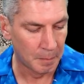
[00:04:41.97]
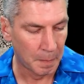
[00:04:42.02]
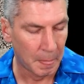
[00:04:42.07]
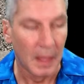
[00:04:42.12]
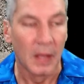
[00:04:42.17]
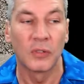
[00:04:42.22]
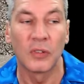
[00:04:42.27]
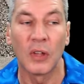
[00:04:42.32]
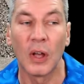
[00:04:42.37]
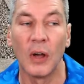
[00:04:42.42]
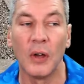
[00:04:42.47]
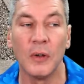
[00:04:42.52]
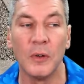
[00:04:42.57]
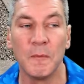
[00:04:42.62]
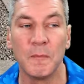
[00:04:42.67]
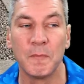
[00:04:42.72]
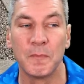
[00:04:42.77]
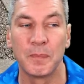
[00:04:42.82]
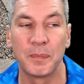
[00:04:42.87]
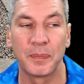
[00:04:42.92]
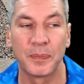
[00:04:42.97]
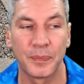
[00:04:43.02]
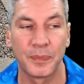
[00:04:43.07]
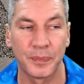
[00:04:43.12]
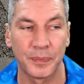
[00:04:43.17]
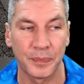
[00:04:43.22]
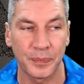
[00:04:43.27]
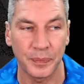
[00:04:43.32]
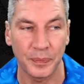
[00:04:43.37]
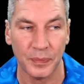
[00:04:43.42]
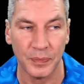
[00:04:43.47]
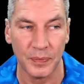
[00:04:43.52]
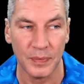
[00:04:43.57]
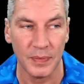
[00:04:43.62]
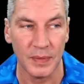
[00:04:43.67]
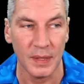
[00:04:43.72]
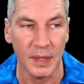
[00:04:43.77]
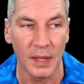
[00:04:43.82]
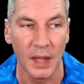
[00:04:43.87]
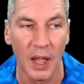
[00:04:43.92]
So,
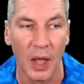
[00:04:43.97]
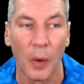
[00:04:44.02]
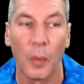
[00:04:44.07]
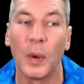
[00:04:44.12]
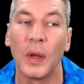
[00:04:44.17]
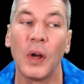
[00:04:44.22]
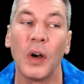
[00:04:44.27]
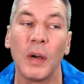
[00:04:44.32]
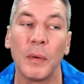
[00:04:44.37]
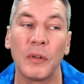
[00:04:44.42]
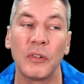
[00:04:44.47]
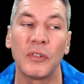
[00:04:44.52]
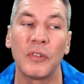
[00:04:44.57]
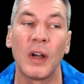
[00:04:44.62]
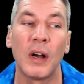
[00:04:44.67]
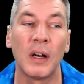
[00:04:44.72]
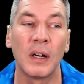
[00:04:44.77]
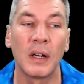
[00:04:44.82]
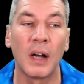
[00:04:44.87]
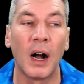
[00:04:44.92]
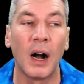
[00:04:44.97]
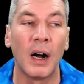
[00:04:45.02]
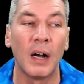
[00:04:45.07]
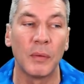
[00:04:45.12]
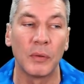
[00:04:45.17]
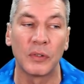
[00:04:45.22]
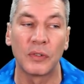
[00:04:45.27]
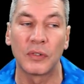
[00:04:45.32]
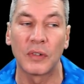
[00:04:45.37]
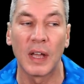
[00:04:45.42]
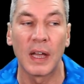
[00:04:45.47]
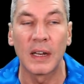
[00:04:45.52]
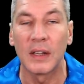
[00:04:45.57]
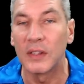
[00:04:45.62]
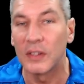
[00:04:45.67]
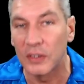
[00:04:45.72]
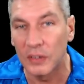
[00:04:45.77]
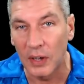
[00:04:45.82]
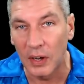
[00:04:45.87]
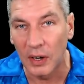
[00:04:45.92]
when I was young, I was scared of
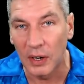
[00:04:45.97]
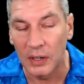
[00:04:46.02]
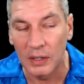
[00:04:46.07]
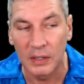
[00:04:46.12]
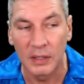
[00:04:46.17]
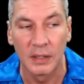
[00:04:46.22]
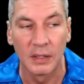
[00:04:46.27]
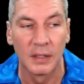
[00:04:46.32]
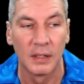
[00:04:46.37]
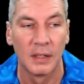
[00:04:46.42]
the dark.